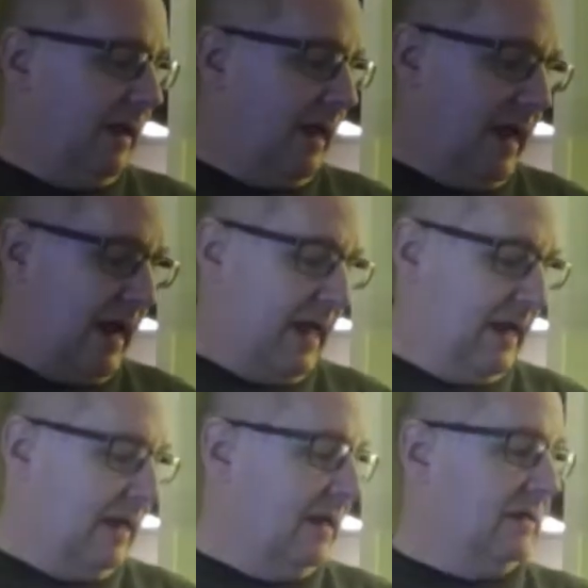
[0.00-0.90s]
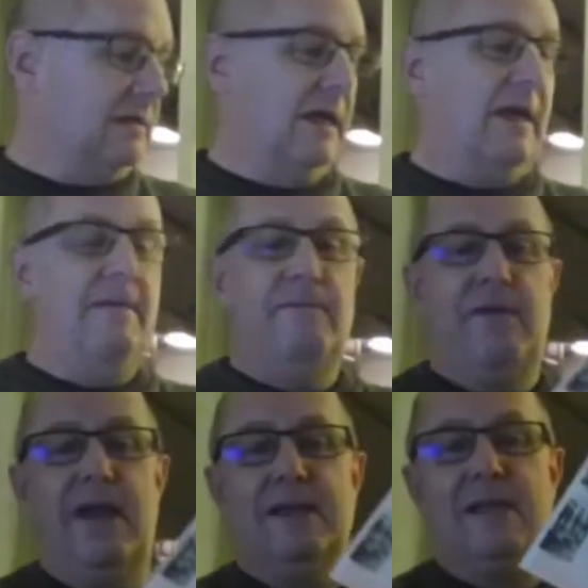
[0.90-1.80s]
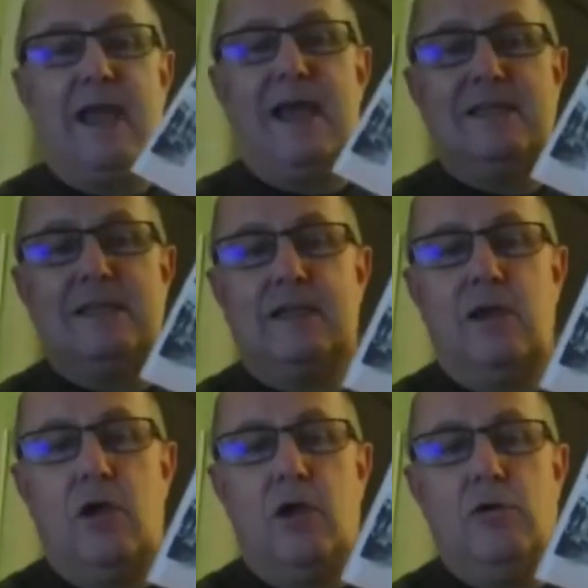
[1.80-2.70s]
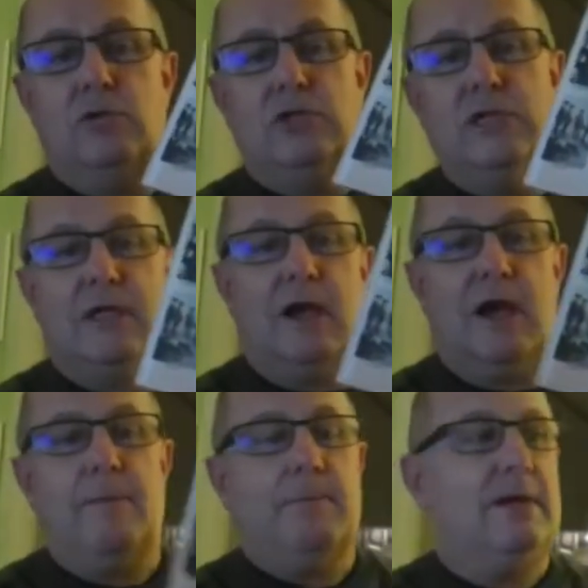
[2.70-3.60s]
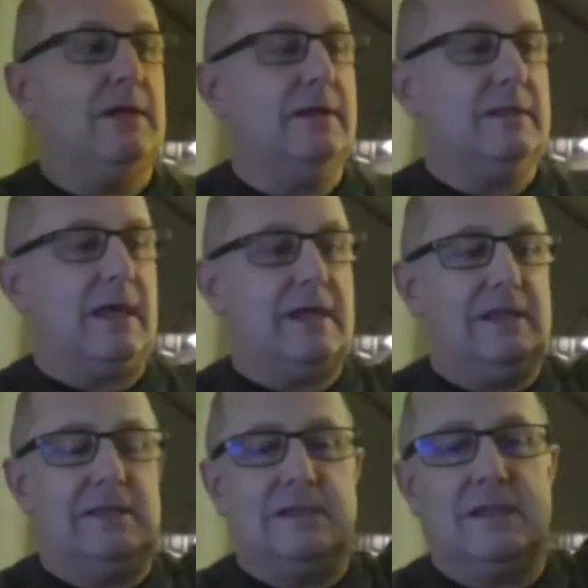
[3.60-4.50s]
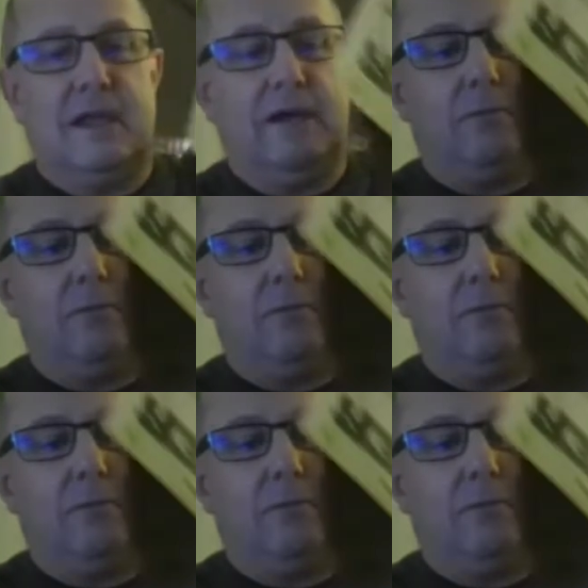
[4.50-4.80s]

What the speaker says: And it is a fantastic OG copy. Look at that. This is like